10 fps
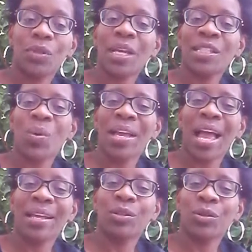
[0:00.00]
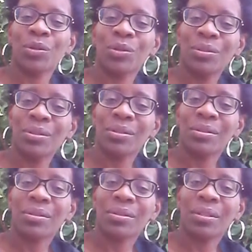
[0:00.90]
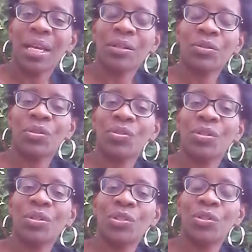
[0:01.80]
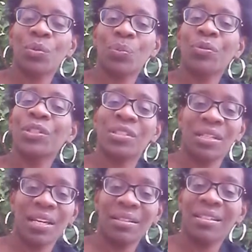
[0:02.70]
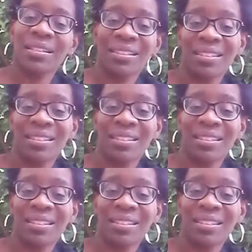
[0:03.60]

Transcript: that's why I learned and understood to appreciate